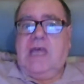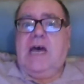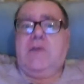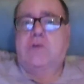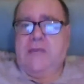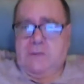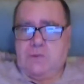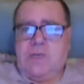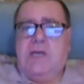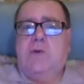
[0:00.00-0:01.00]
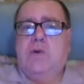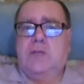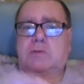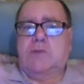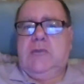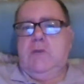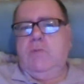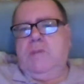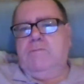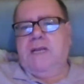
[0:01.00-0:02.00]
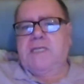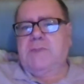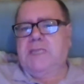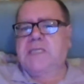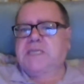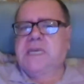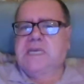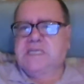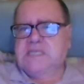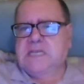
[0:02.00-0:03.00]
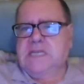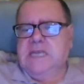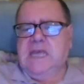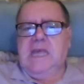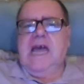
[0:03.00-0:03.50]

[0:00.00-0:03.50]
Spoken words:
I thought that was really good. He went back to being serious, didn't he?